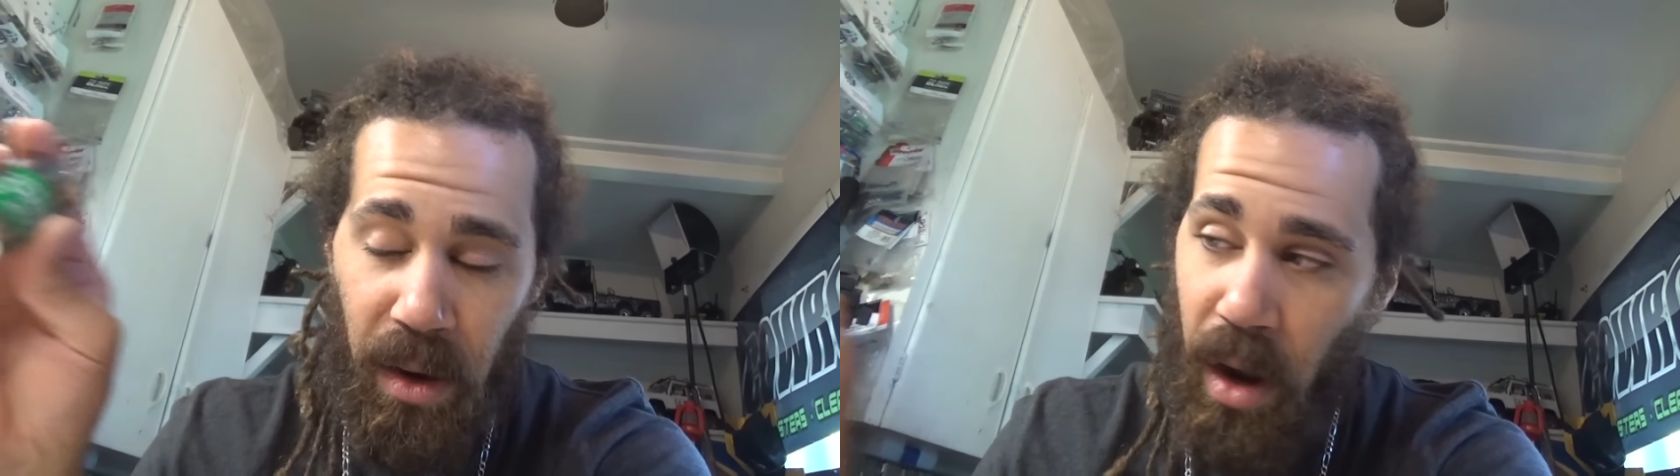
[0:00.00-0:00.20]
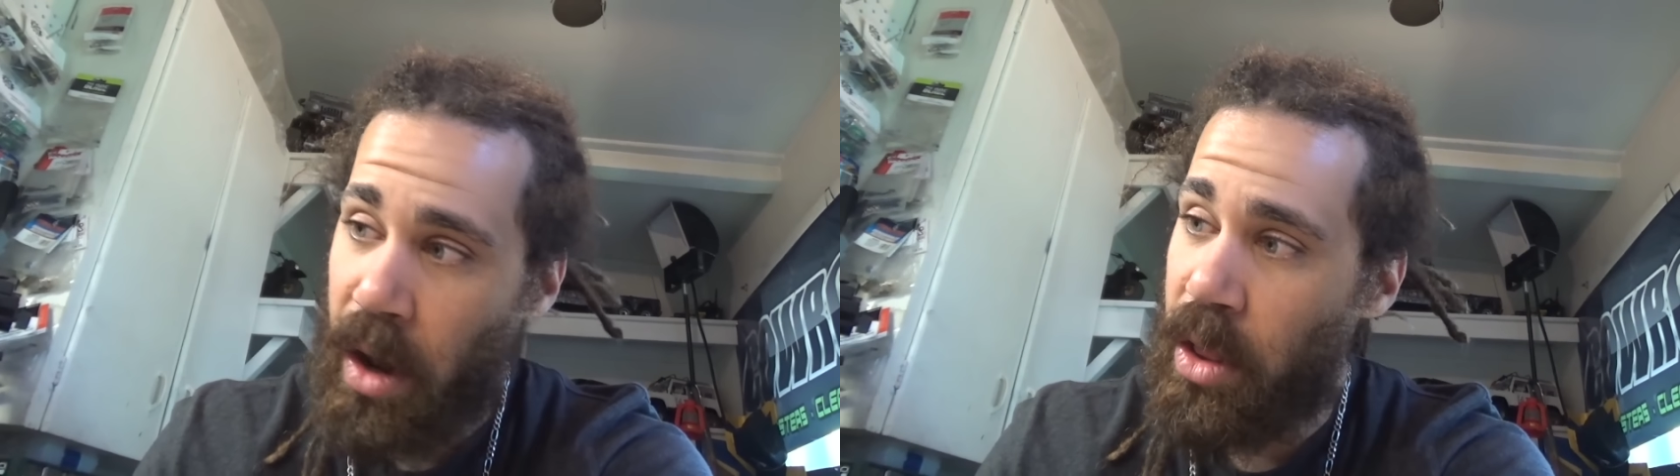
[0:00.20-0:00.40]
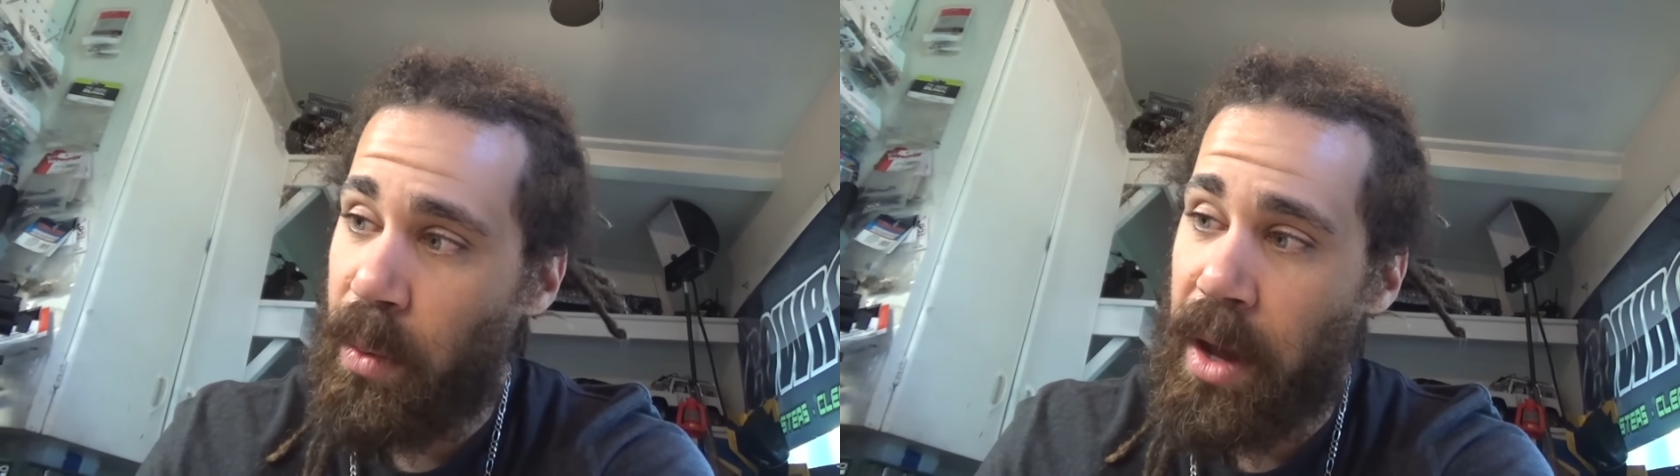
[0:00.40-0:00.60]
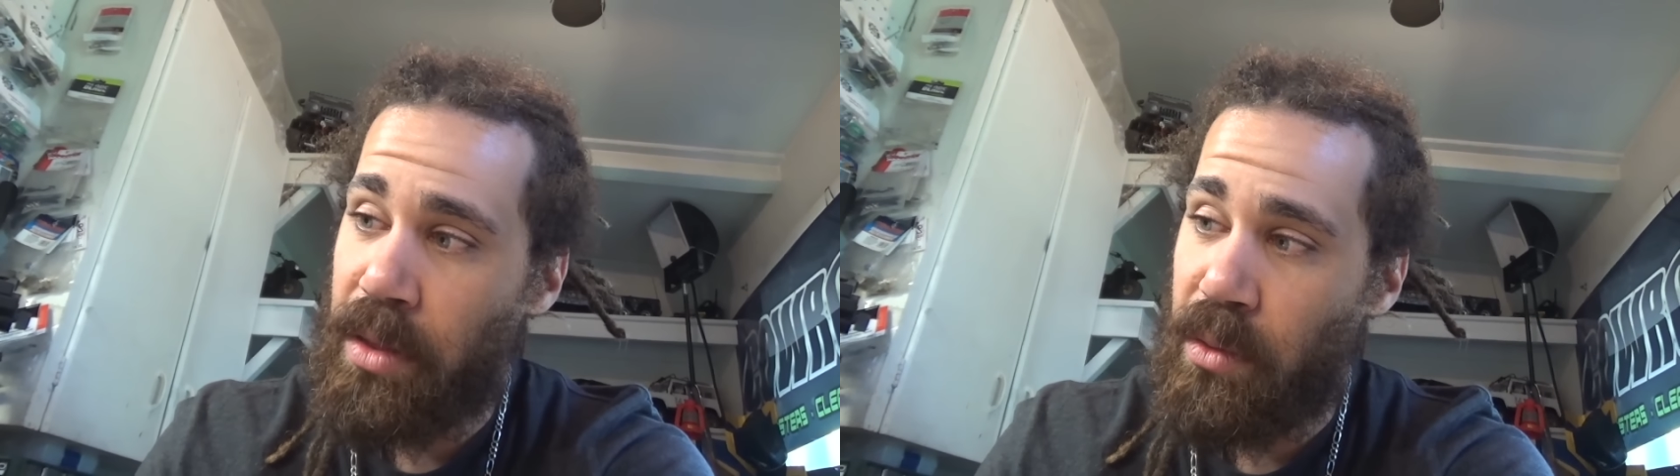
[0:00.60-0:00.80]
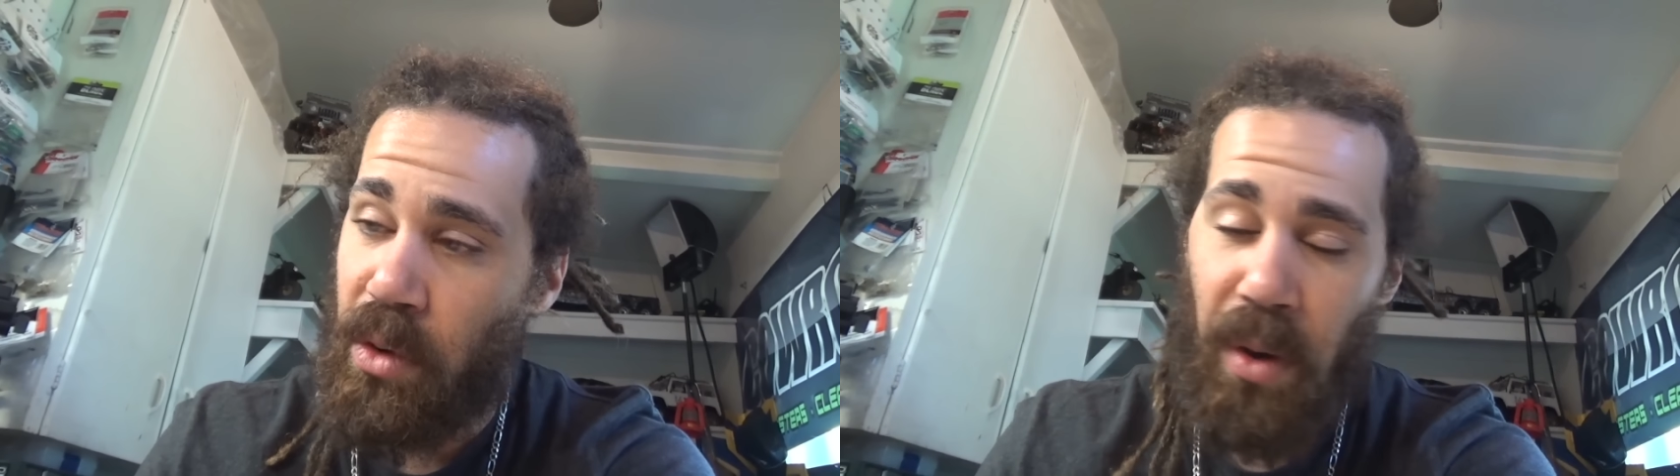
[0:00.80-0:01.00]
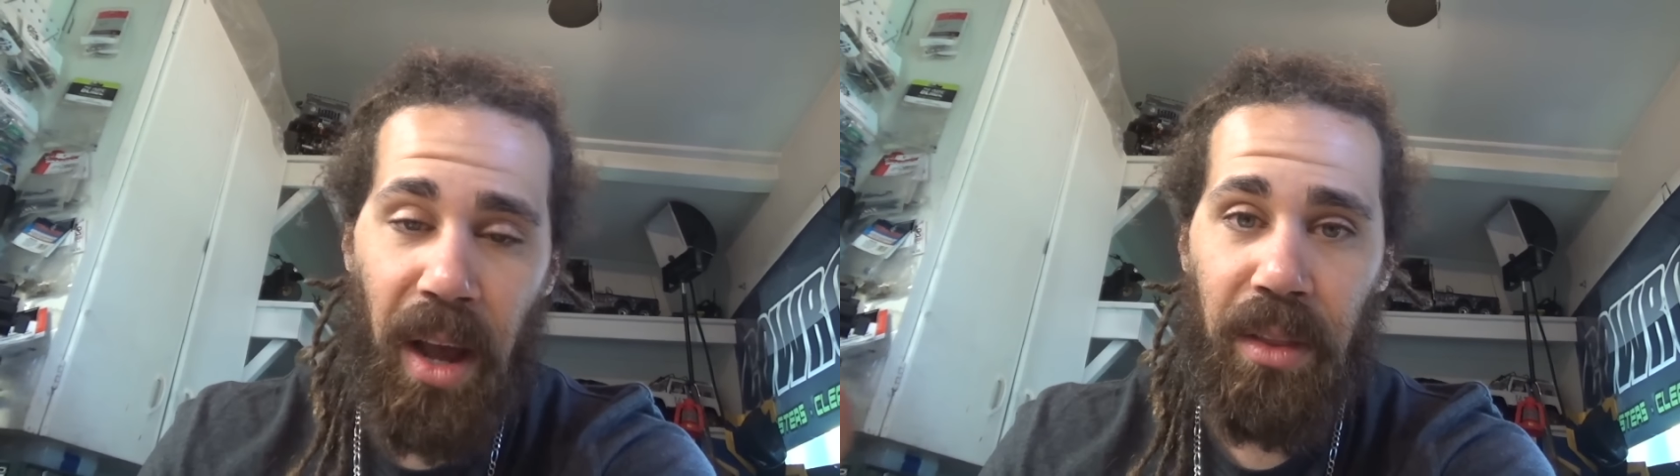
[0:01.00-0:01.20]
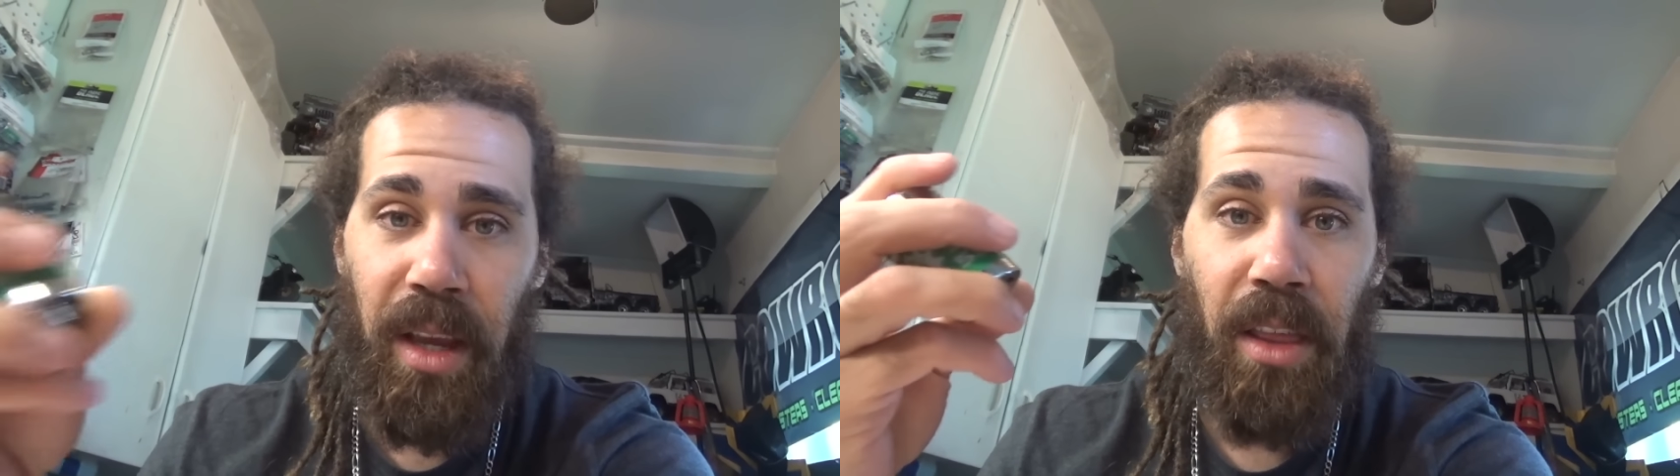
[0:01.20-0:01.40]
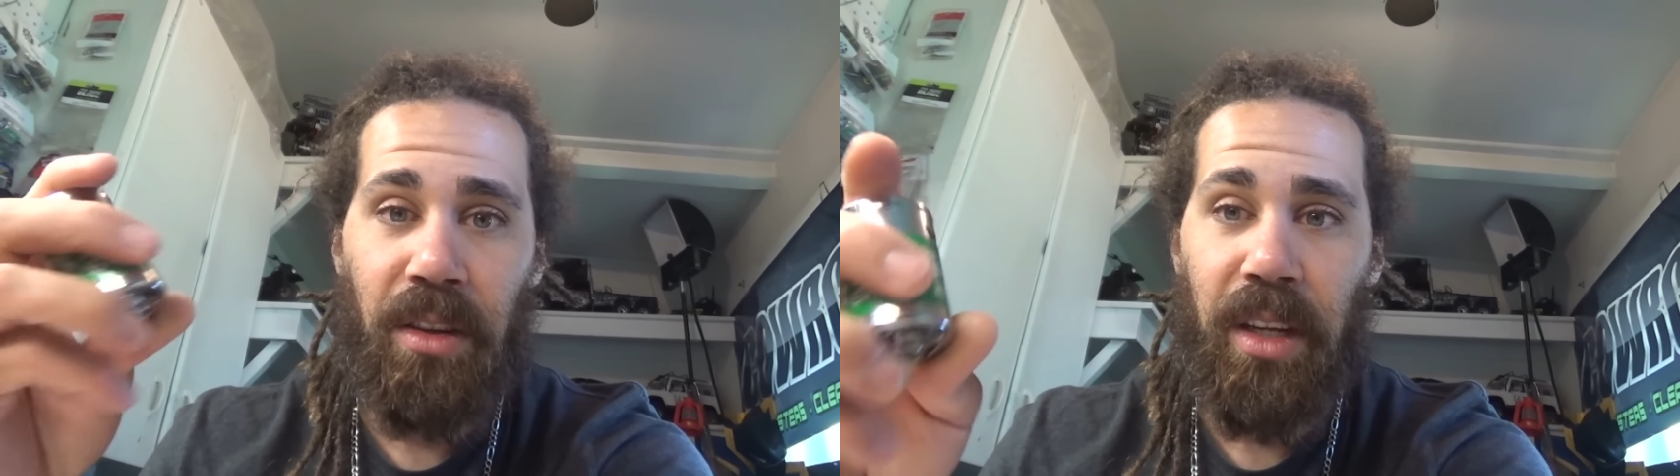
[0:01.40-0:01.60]
all the way throughout
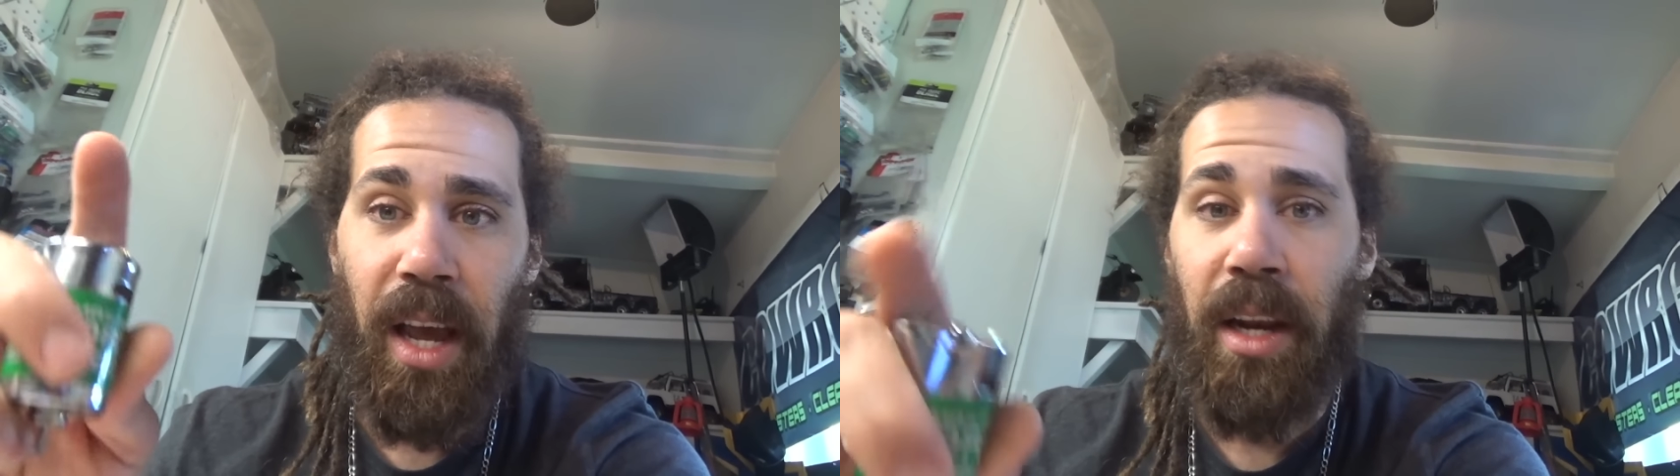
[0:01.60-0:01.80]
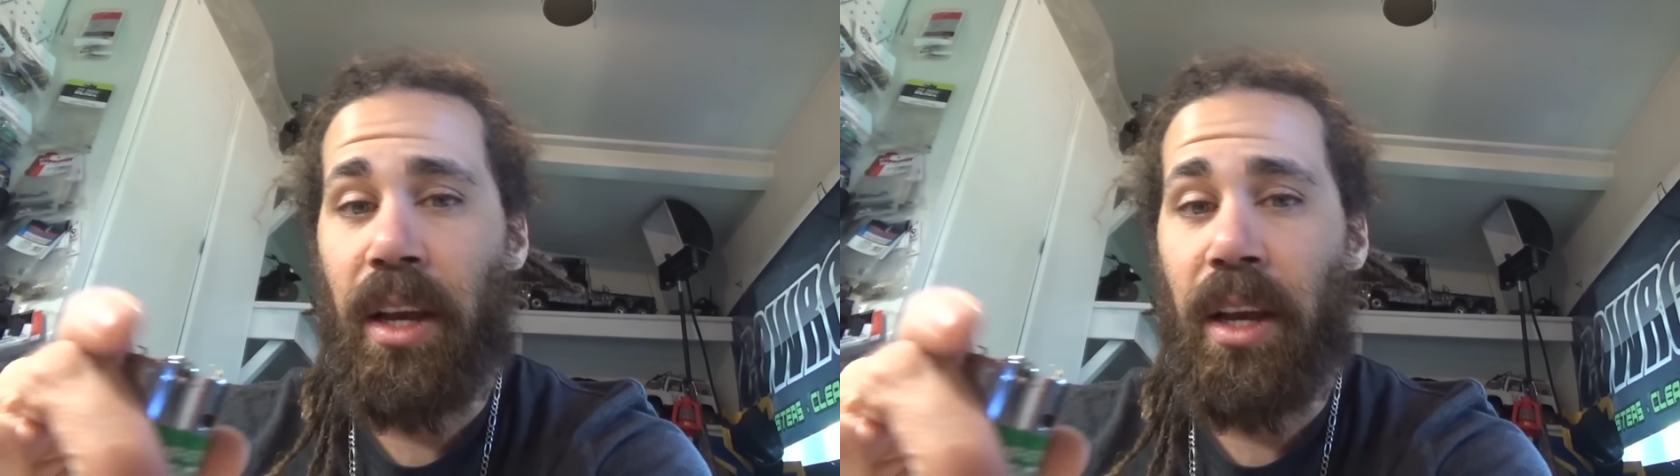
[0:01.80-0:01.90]
the other side,